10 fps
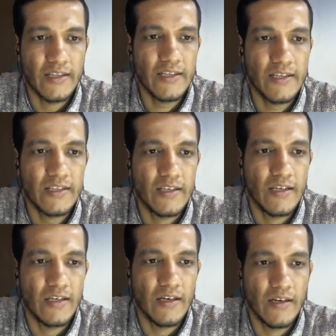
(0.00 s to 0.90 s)
that is
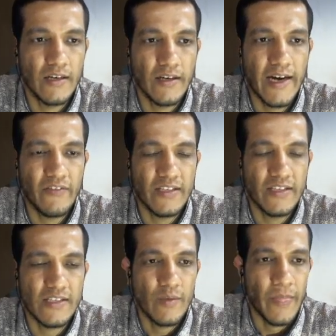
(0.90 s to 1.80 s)
guide
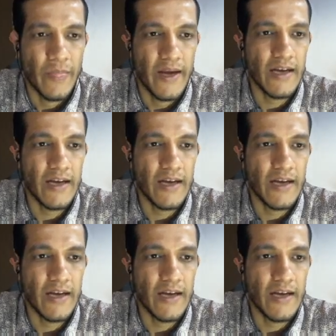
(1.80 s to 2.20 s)
vanes. And the